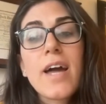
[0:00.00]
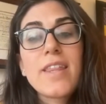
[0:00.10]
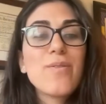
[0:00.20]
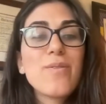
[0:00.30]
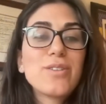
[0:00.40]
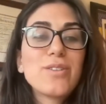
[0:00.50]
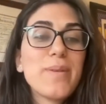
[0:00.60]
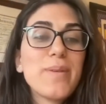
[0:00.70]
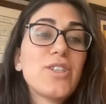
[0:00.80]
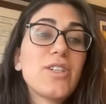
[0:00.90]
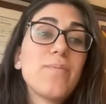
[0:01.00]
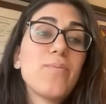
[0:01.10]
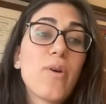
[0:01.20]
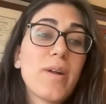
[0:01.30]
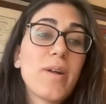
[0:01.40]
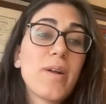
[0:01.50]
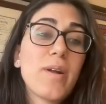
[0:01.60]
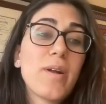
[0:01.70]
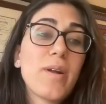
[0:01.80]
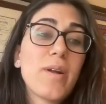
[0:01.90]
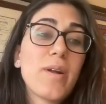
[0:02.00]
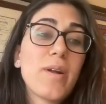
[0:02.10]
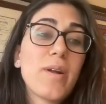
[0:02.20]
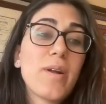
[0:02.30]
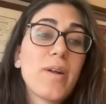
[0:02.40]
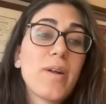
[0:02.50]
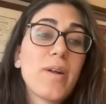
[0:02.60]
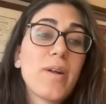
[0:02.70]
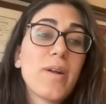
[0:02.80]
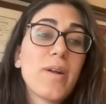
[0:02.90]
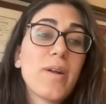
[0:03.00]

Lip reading: I think you also mentioned an important point of,